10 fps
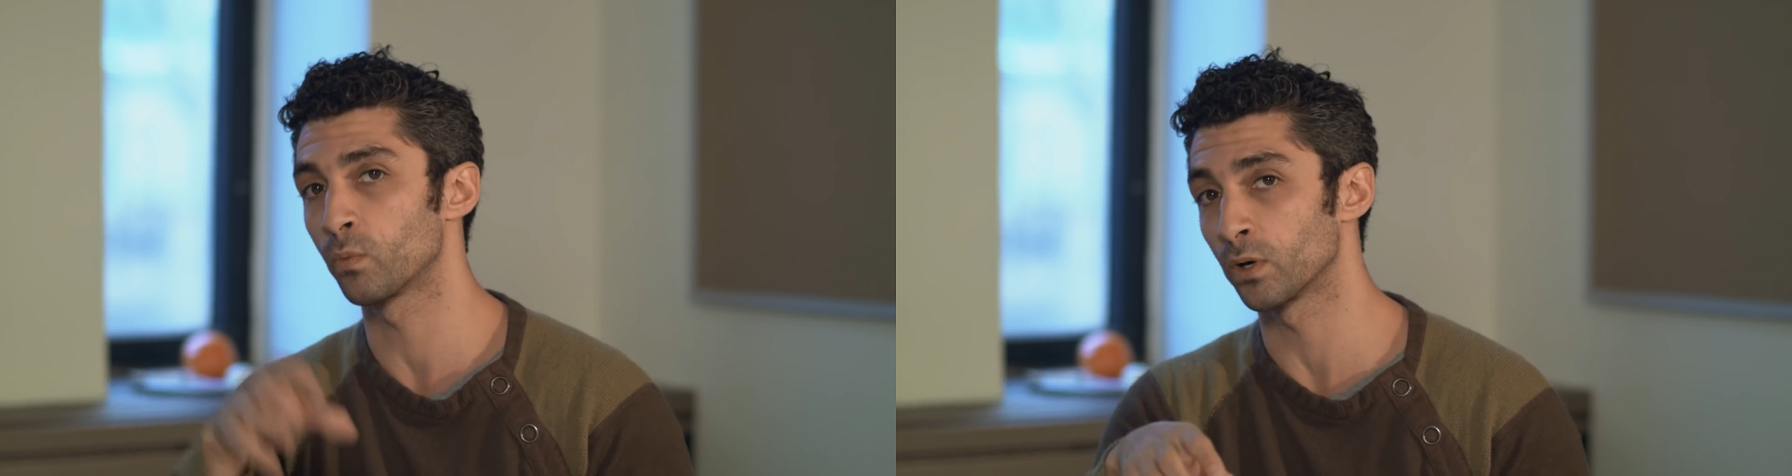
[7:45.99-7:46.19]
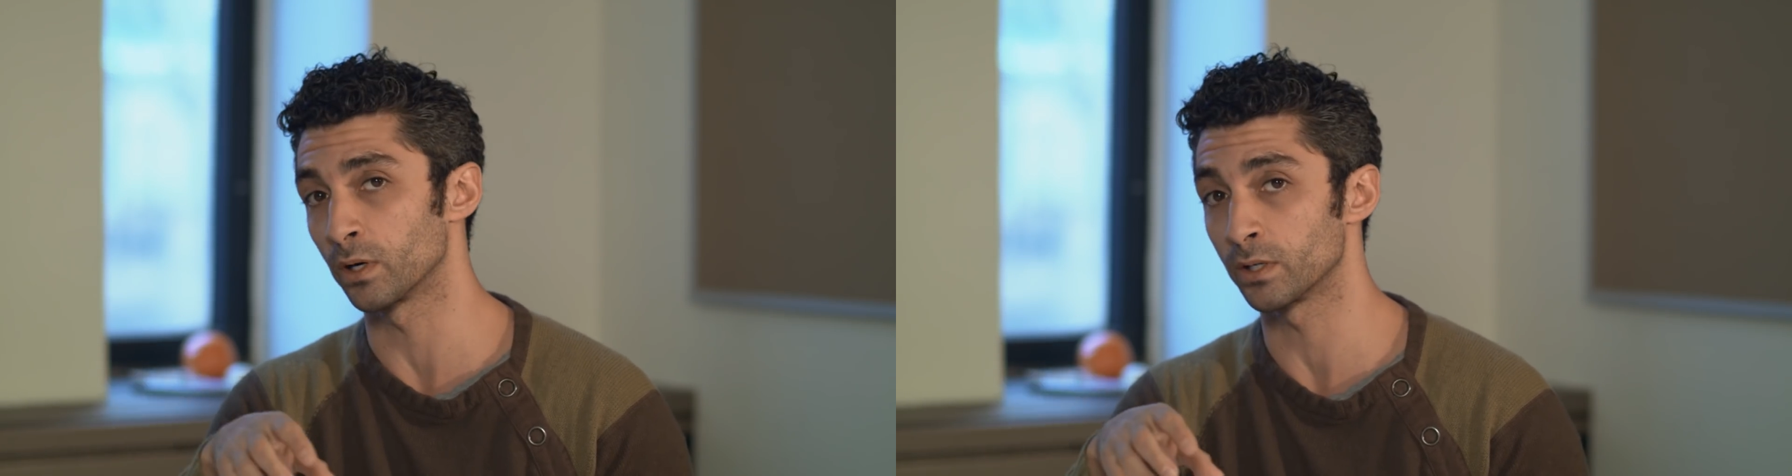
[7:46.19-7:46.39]

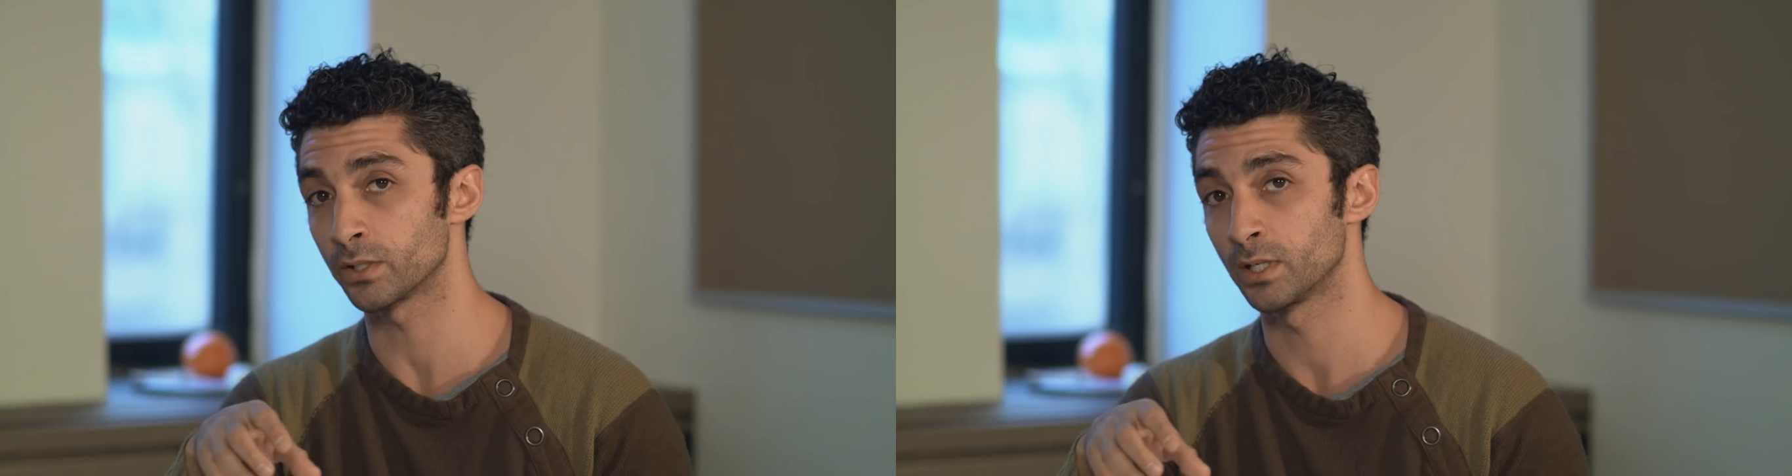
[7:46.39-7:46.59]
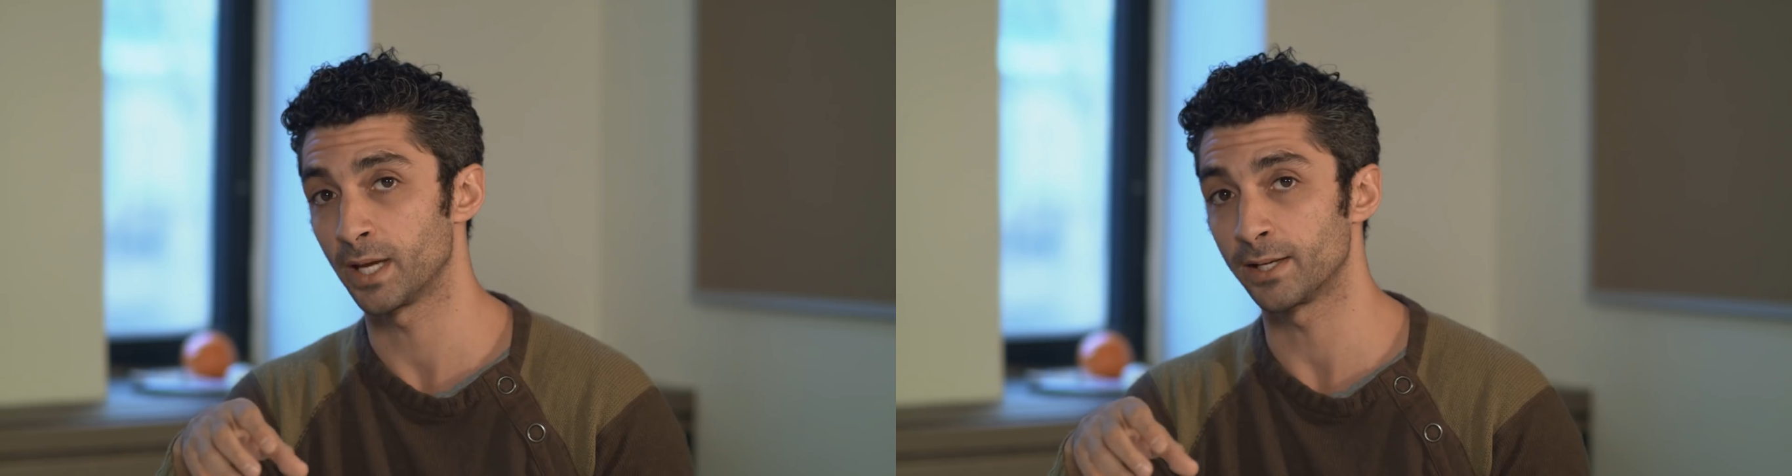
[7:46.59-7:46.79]

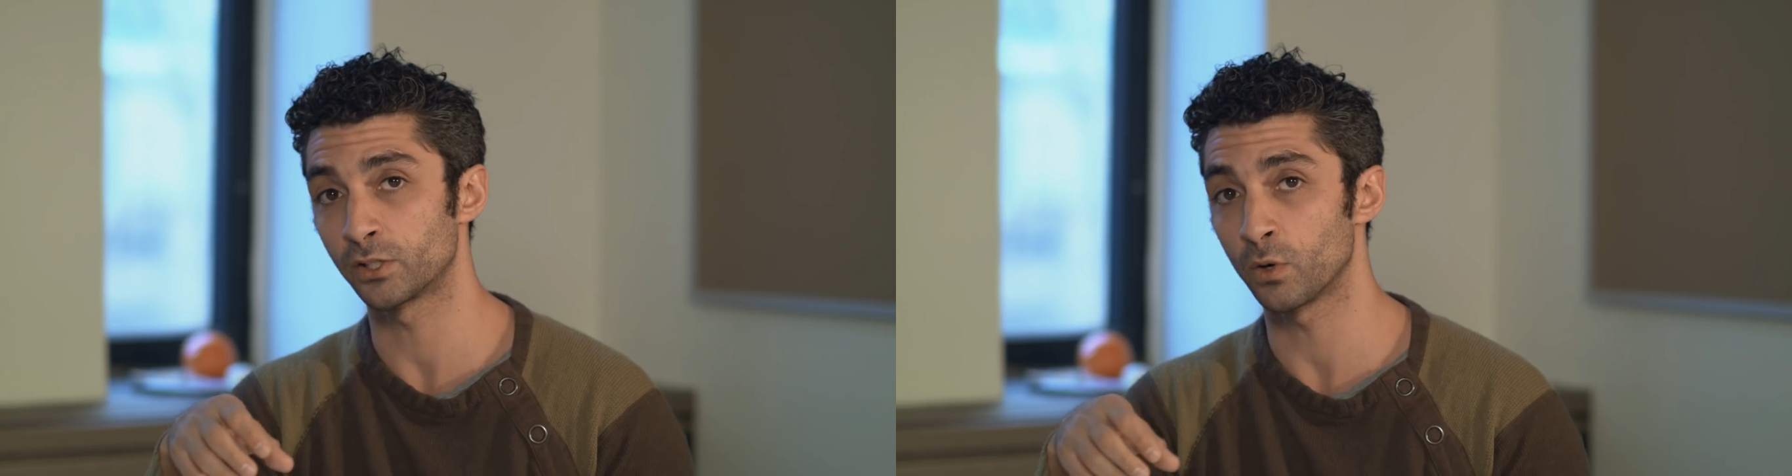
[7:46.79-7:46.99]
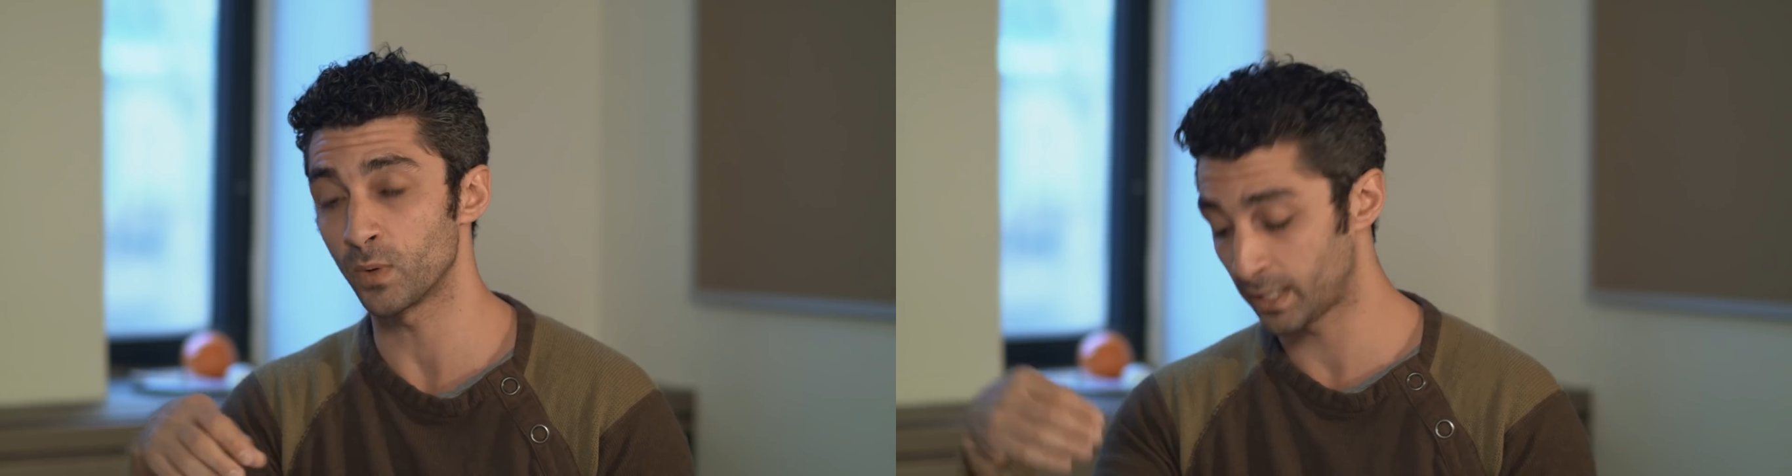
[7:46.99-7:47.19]
words. And
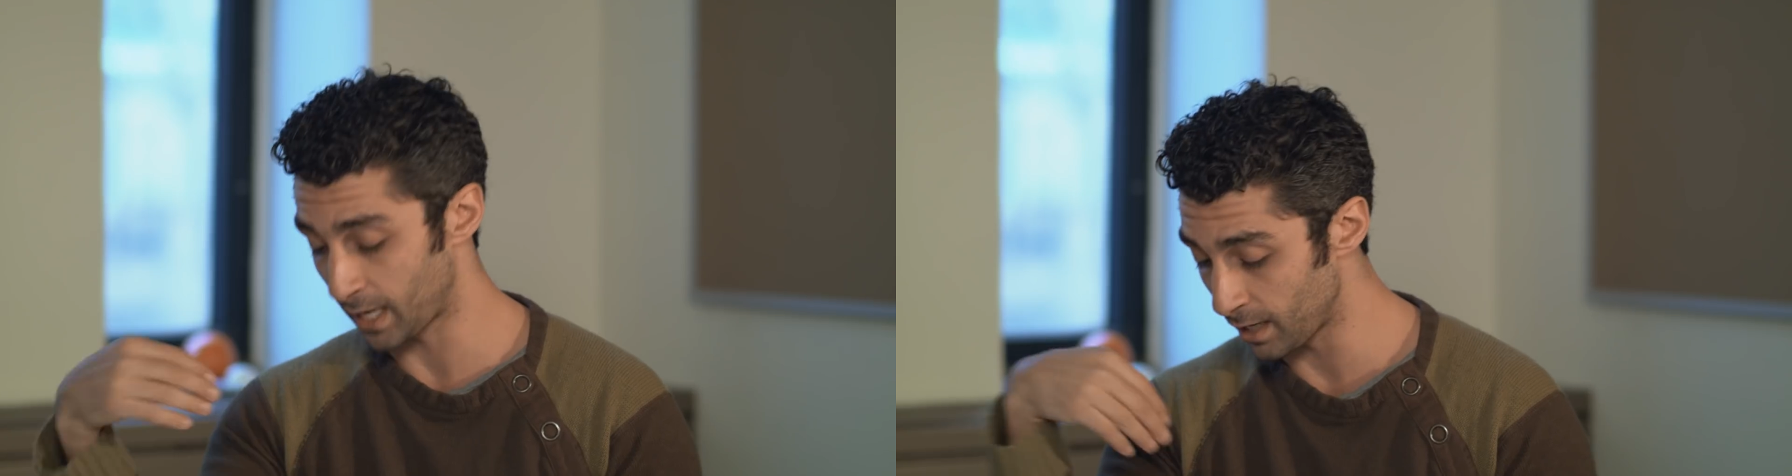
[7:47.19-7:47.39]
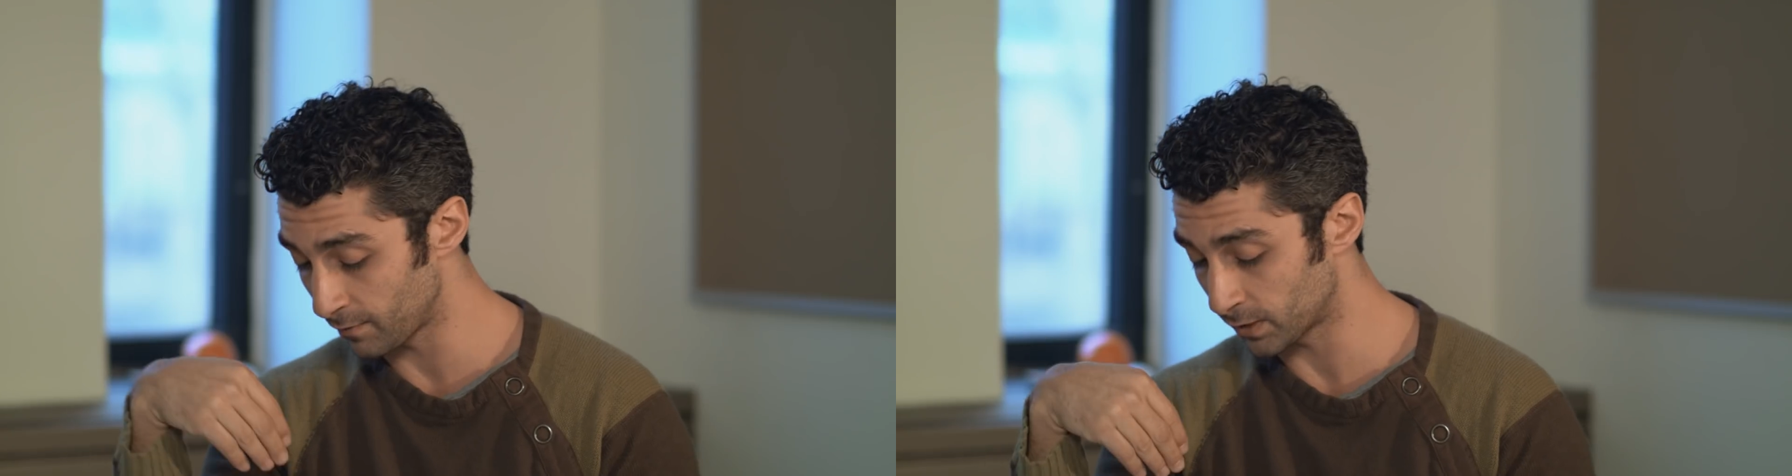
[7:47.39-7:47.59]
so we
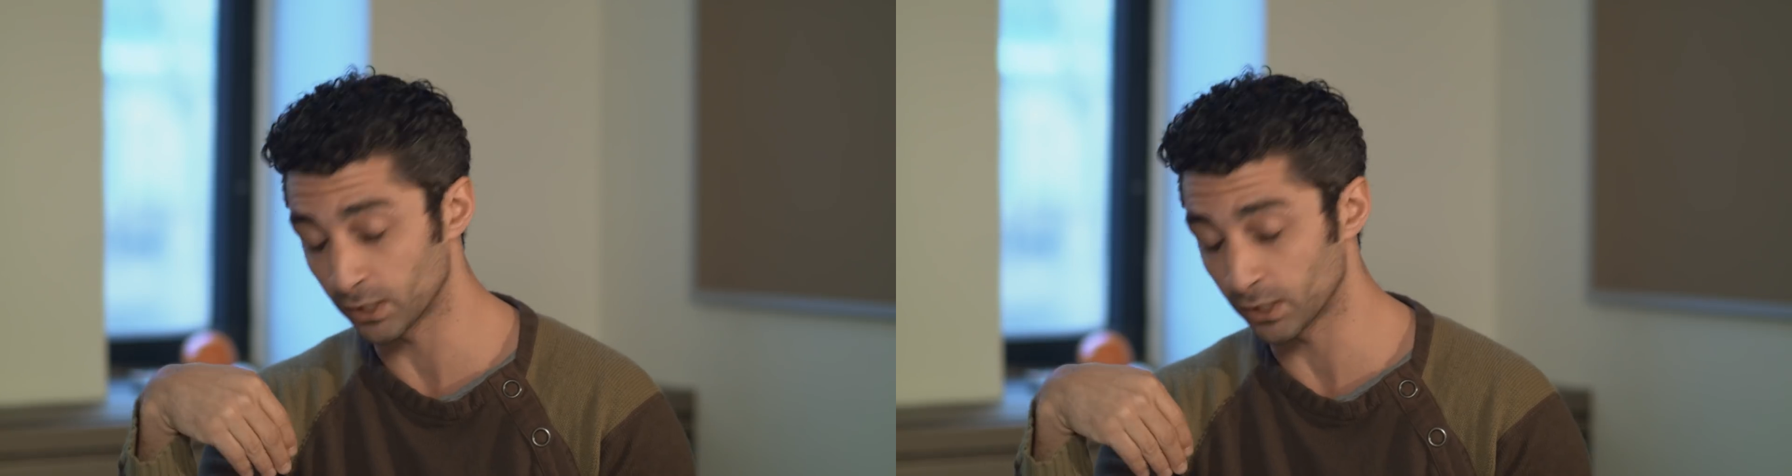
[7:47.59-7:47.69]
gave